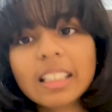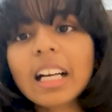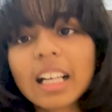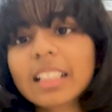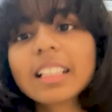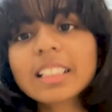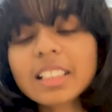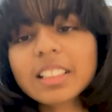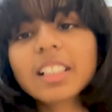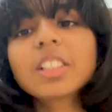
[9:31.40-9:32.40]
Yeah,
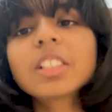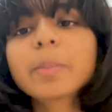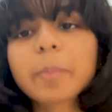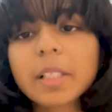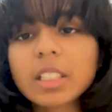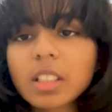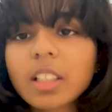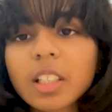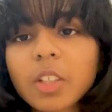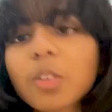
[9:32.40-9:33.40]
they're just
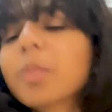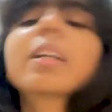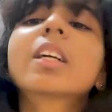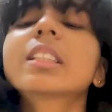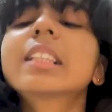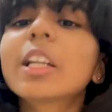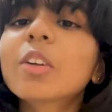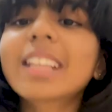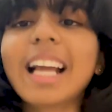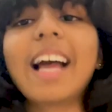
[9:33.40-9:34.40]
pressuring you because they
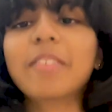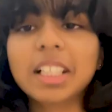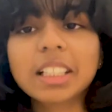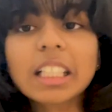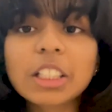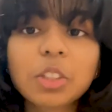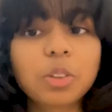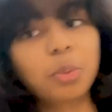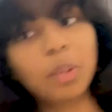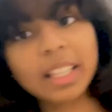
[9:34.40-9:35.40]
don't have anything to
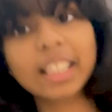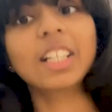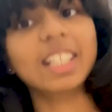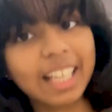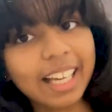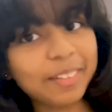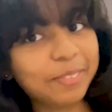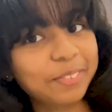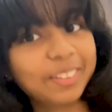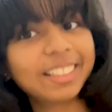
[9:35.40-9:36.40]
do in their
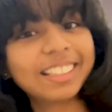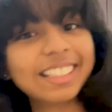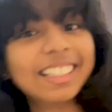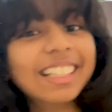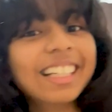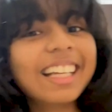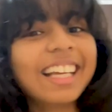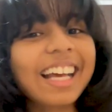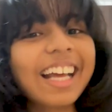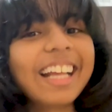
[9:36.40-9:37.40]
life,
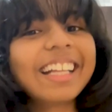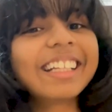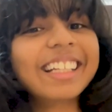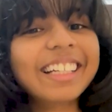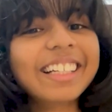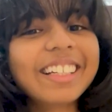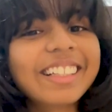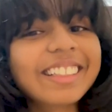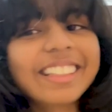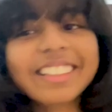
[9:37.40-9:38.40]
and
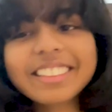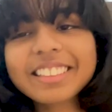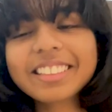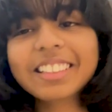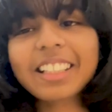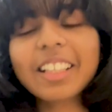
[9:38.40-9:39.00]
they're just